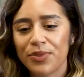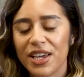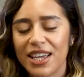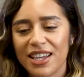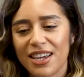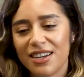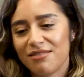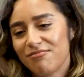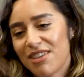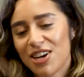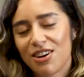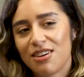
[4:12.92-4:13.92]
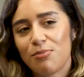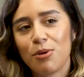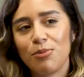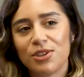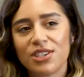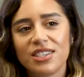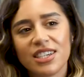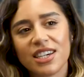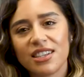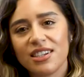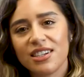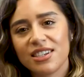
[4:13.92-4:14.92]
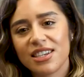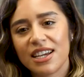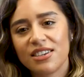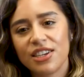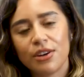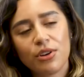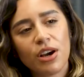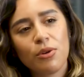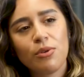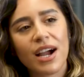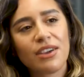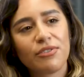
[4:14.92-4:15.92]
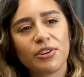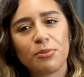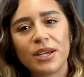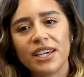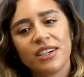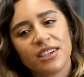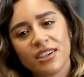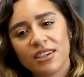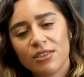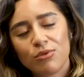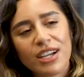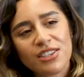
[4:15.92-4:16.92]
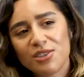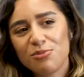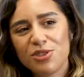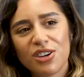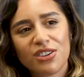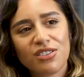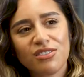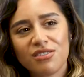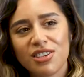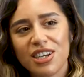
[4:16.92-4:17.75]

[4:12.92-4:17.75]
And then I got a publishing deal, and he said, go away for a bit, write some songs.